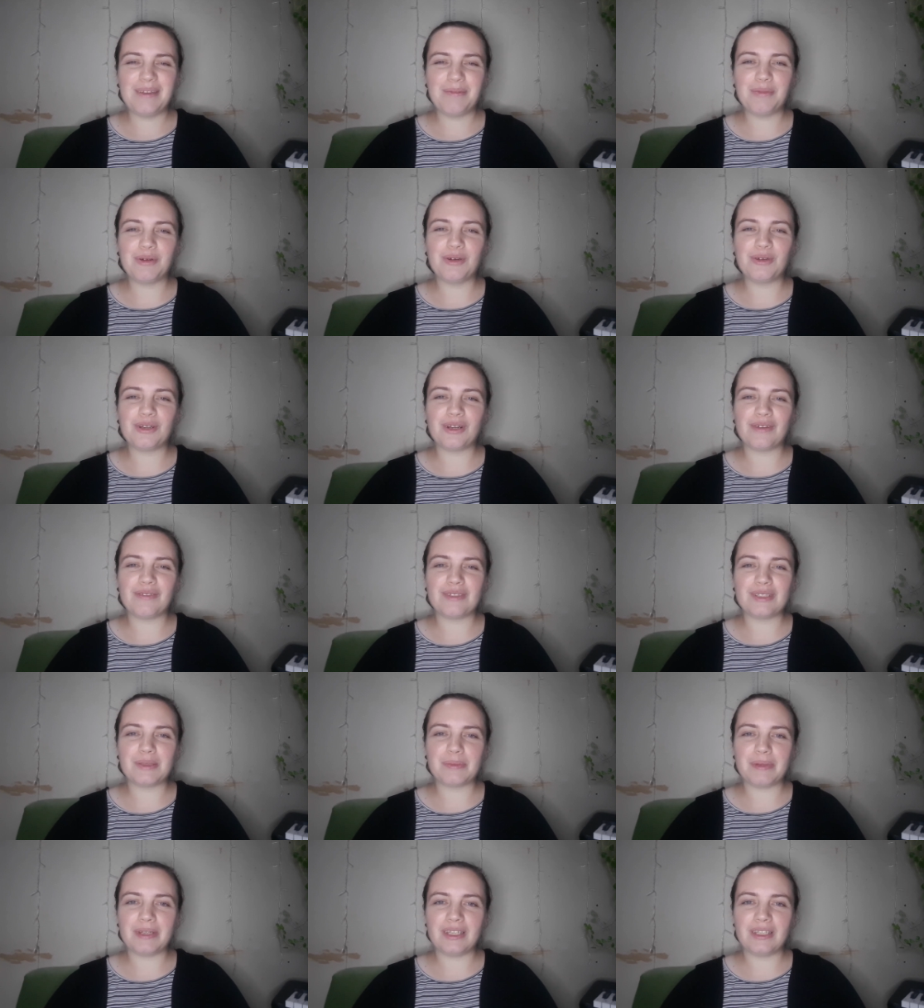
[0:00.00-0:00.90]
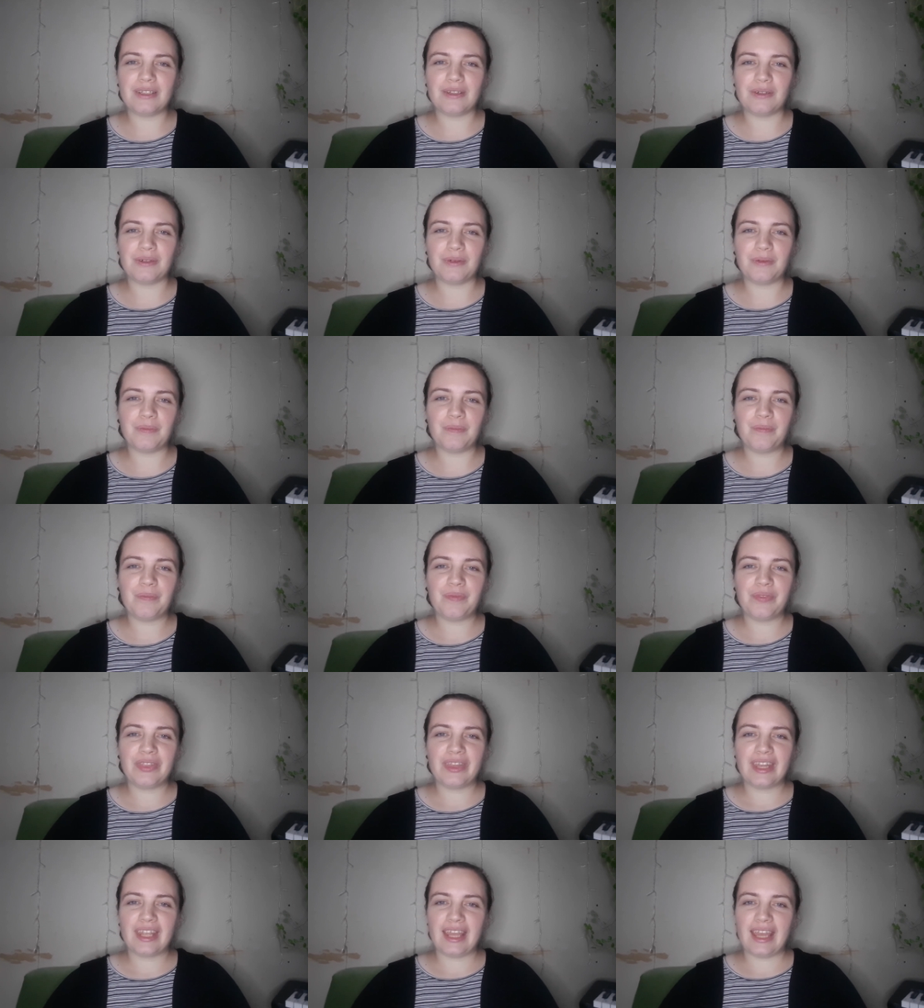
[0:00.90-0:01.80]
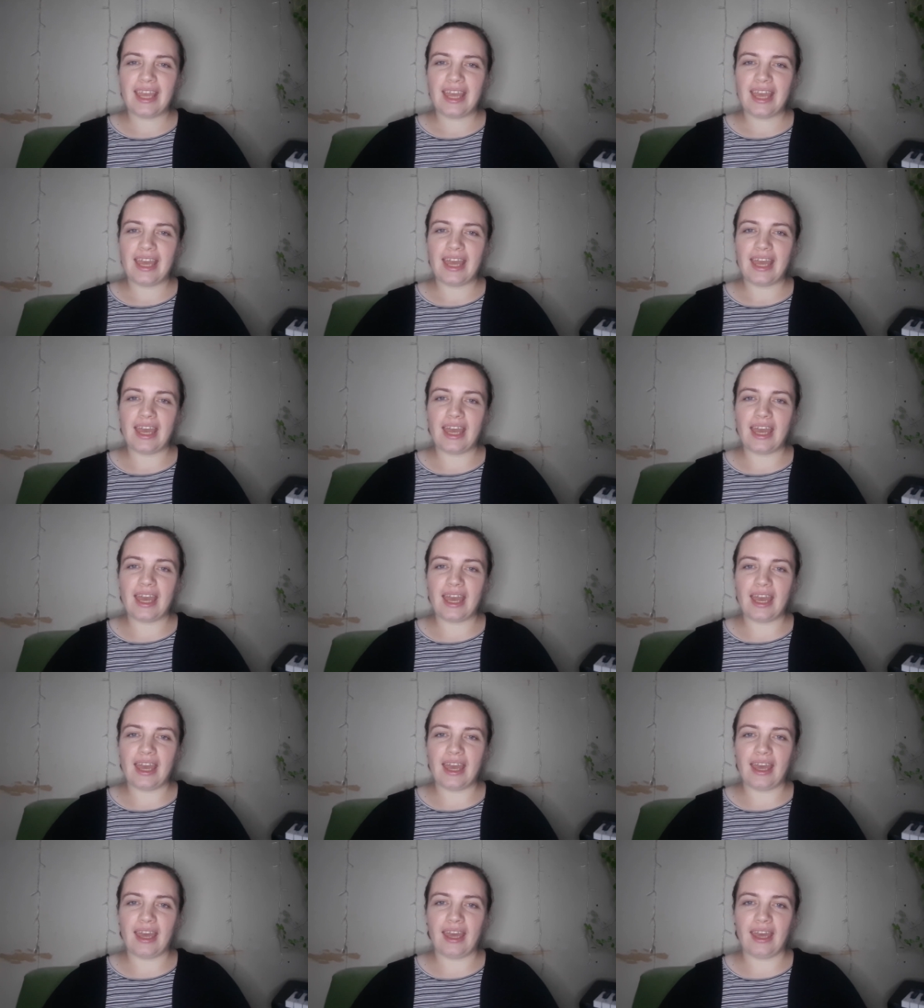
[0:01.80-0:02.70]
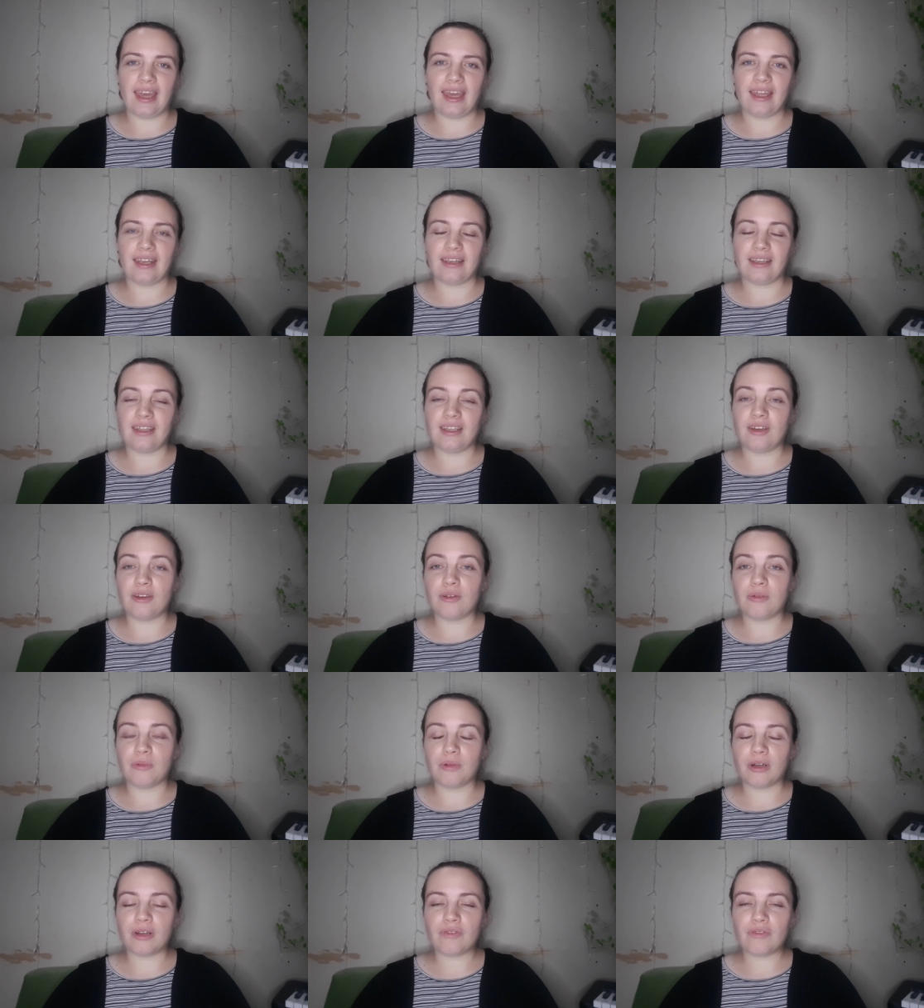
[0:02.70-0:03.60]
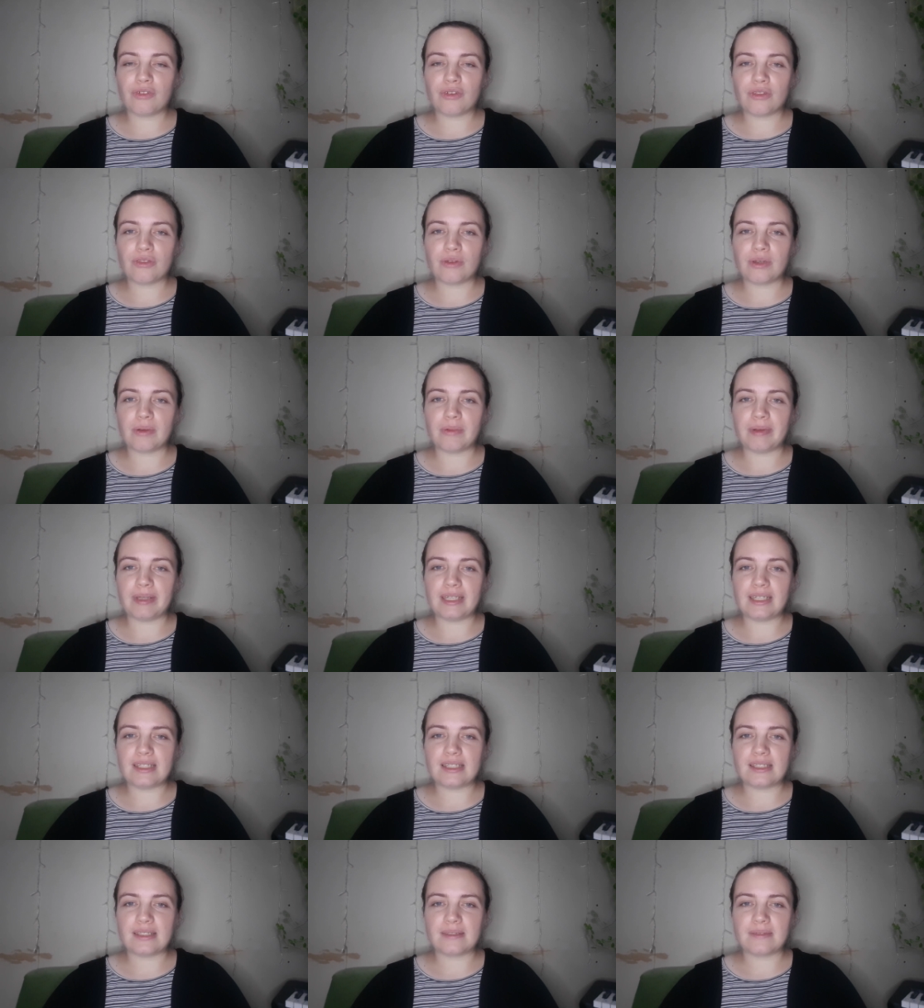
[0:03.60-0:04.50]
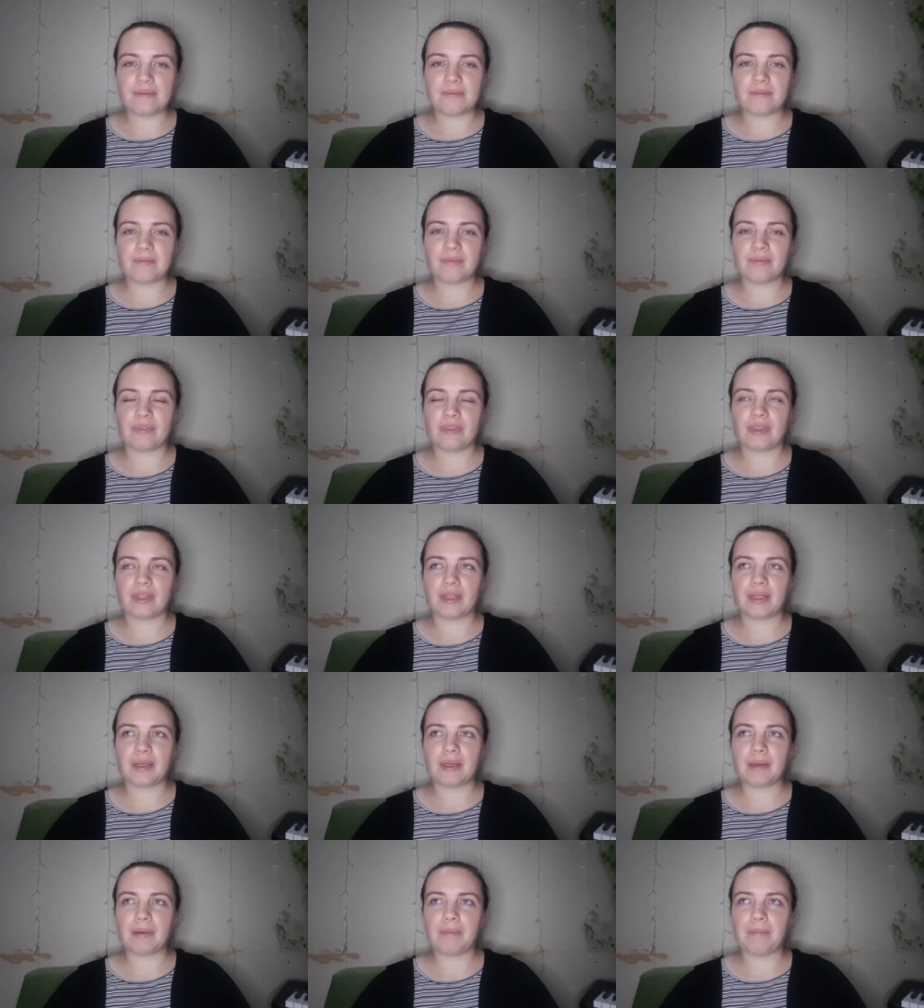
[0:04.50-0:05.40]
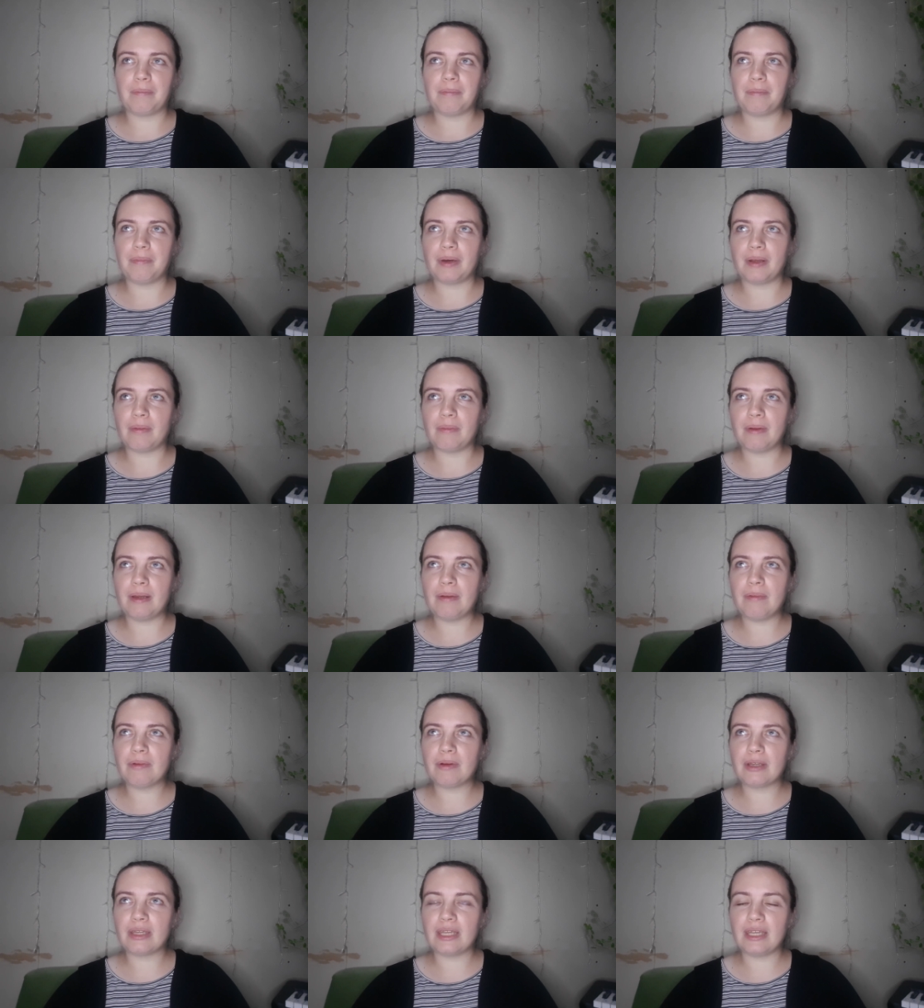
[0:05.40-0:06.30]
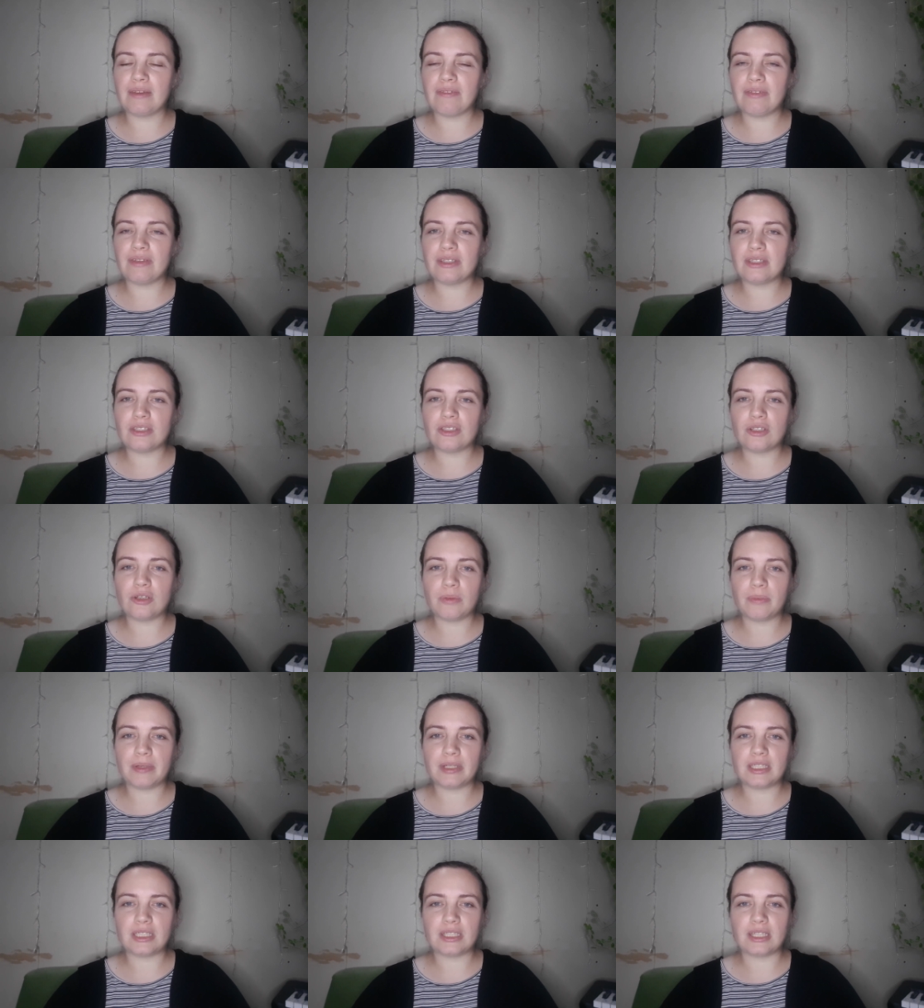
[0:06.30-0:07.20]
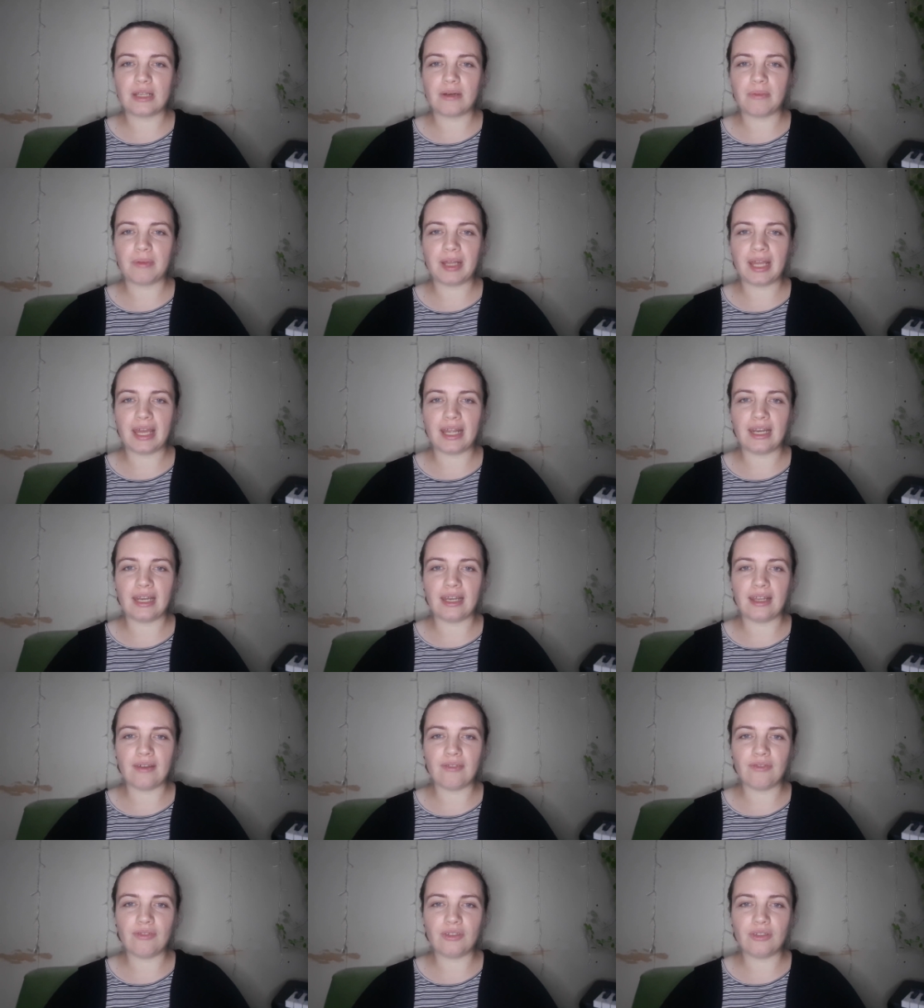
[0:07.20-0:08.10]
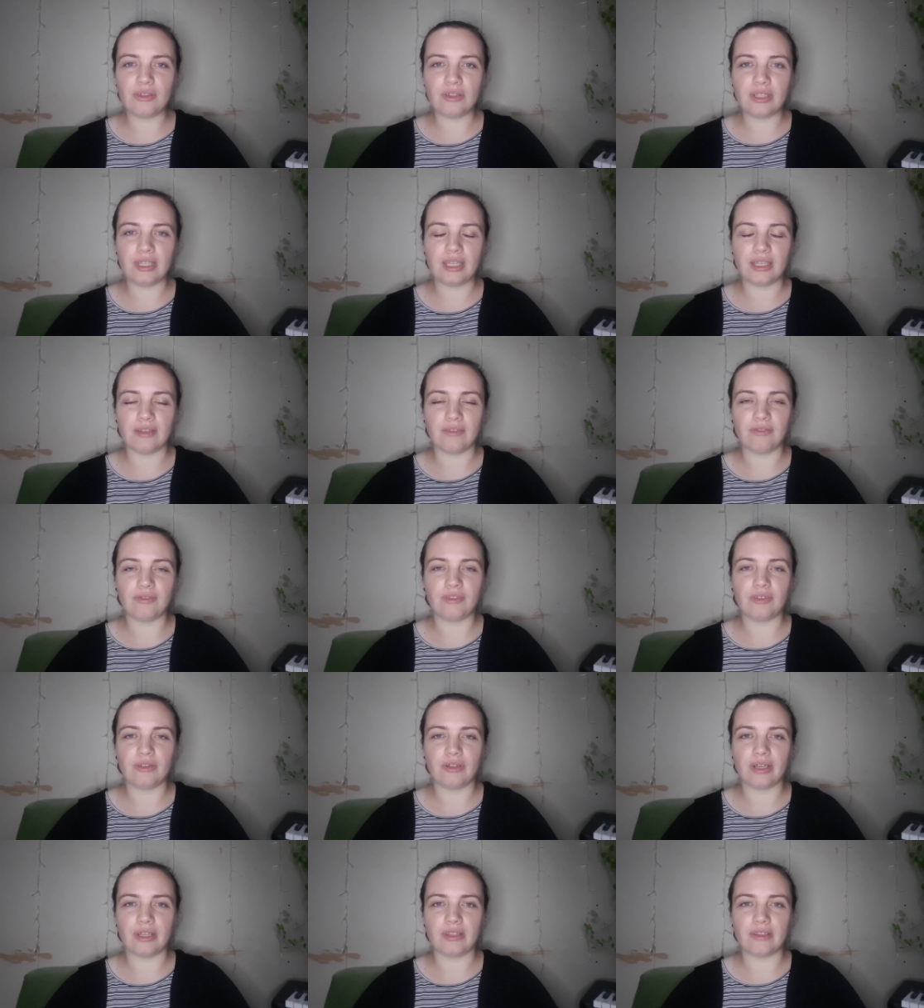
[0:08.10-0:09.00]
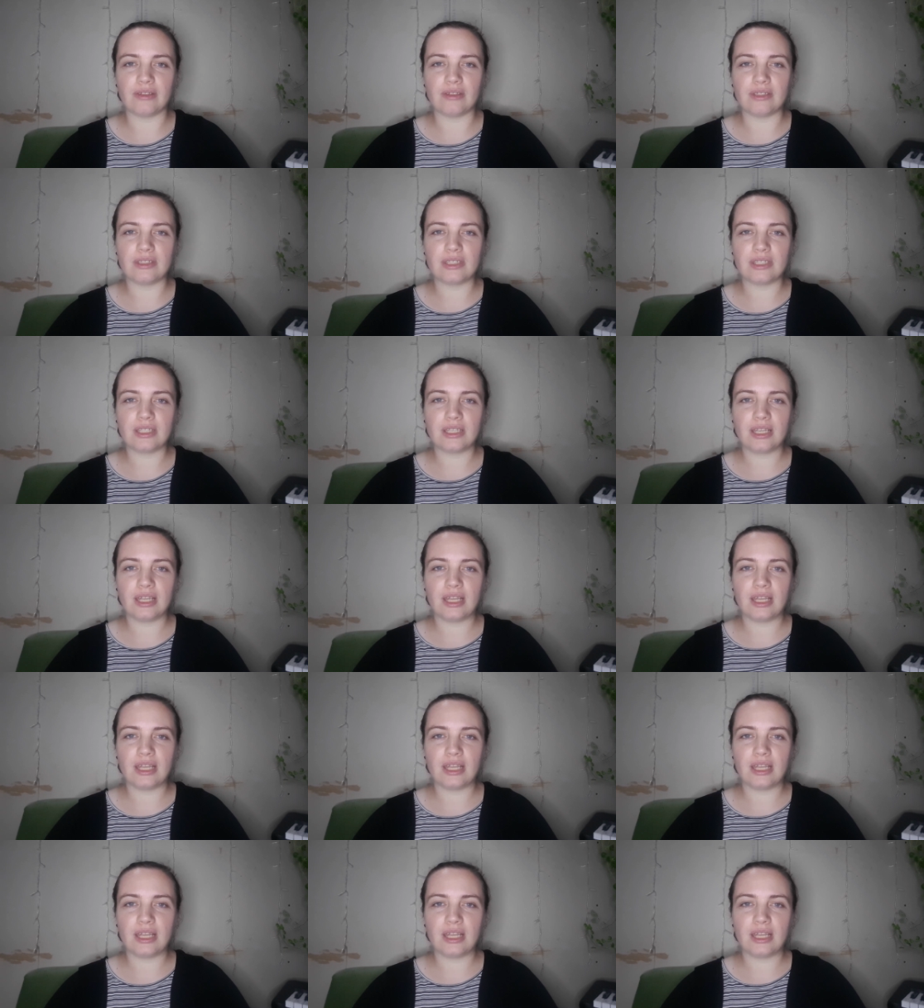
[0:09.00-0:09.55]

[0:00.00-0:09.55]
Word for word: he mowed off his big toe. And he couldn't work for three weeks but we were given so much than we had left to give to others.